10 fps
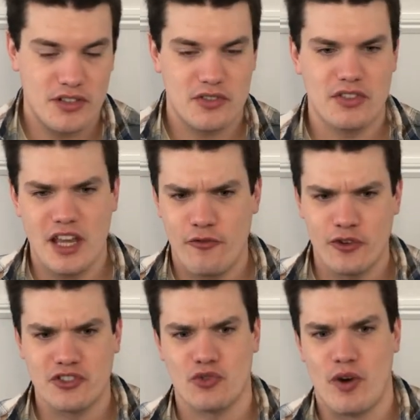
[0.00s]
So say if we're
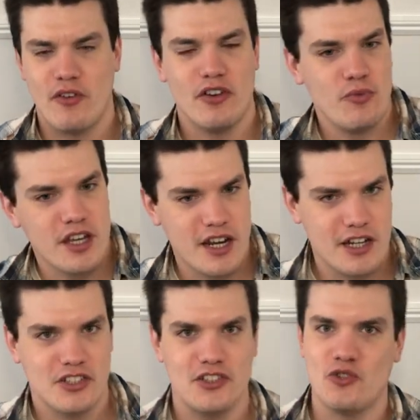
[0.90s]
surrounded, we can
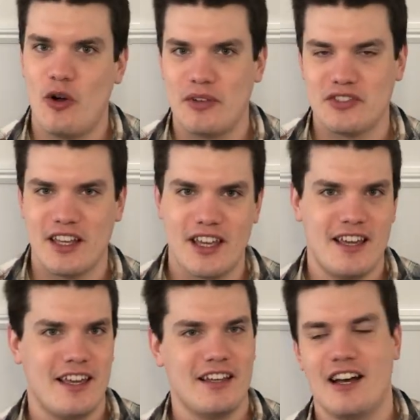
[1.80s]
actually do almost like
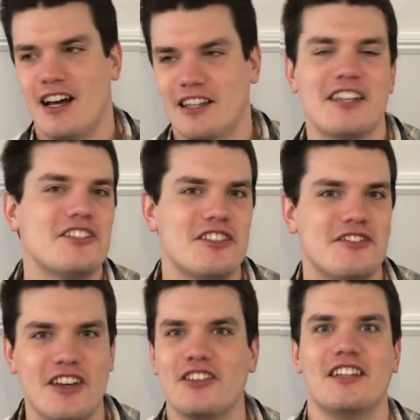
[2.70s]
a Legend of
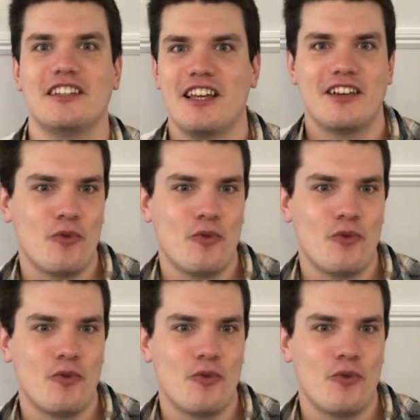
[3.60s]
Zelda Link